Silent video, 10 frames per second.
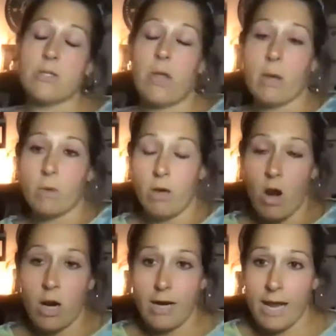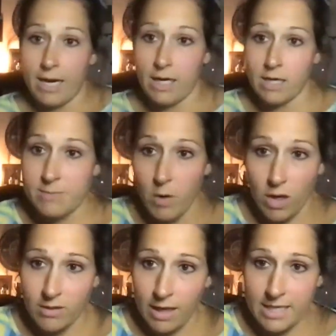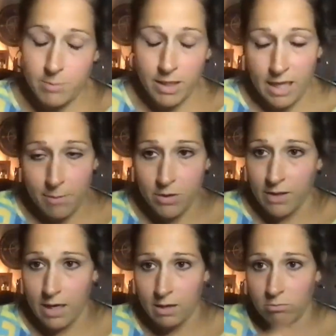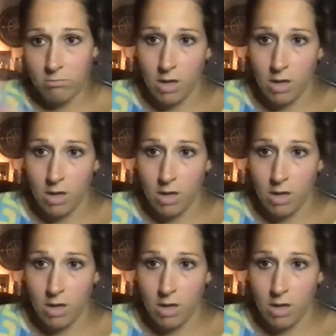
So like when Laura and Hannah spoke at the last meeting, I put that